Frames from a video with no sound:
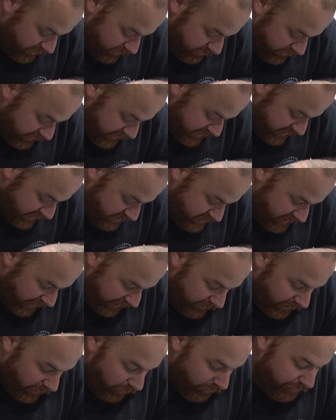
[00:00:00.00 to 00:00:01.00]
or at least
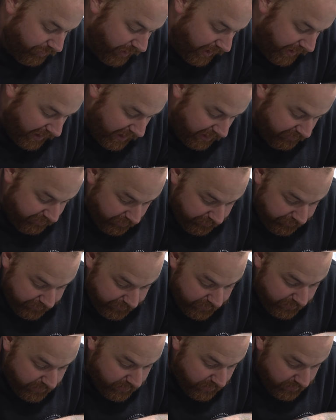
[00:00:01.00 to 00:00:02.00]
take the whole front half off
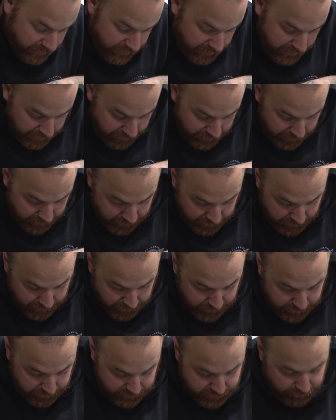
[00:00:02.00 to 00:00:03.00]
it
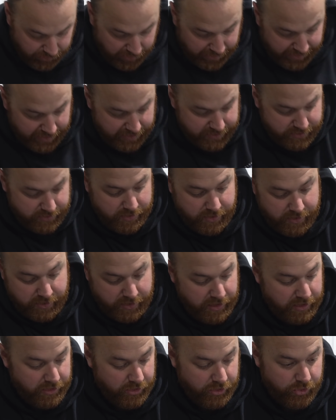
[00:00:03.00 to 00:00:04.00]
to run out to the
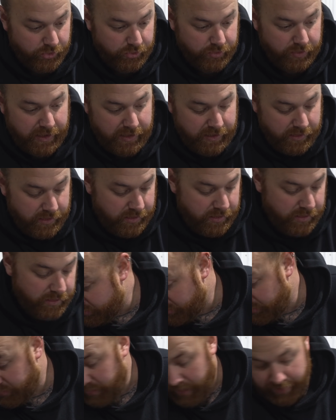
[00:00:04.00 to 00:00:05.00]
intercooler.
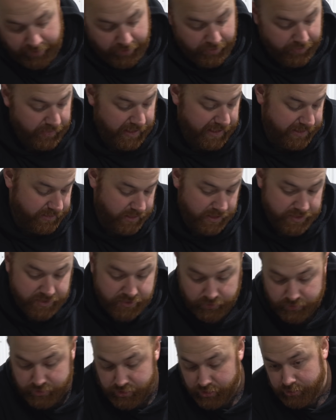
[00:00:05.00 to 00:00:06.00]
Other than that, it doesn't
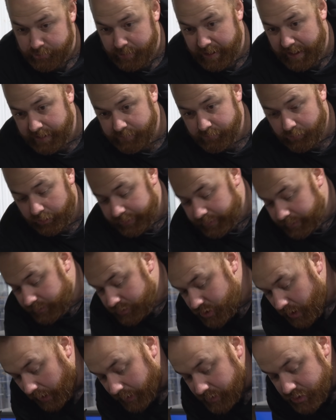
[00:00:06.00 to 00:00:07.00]
look too bad. Might need to
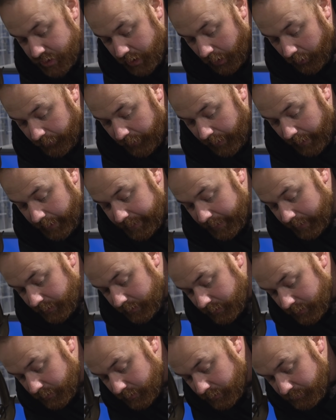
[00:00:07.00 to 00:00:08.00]
change the alternator
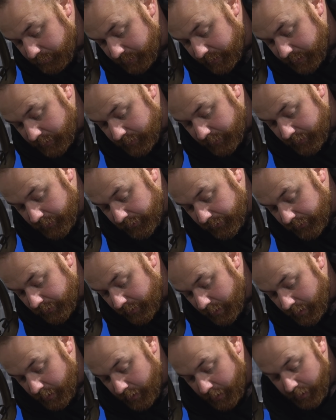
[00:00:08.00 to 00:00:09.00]
because it's
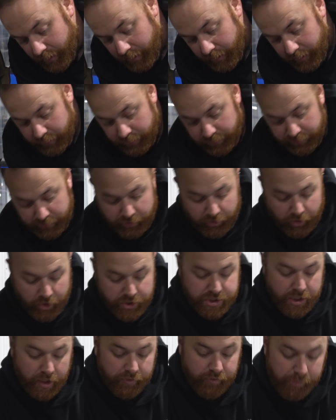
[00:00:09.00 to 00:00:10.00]
the
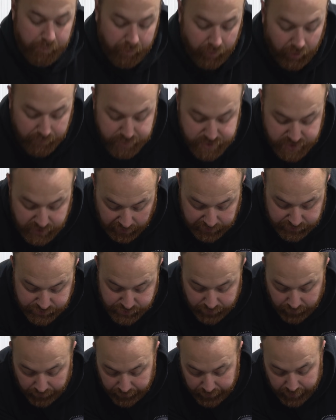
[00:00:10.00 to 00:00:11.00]
crossover pipe's
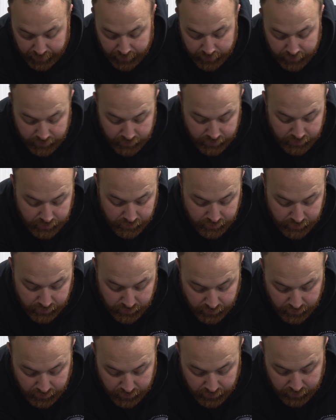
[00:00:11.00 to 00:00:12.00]
touching on the
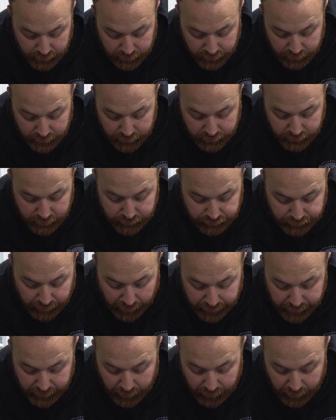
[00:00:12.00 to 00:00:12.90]
front of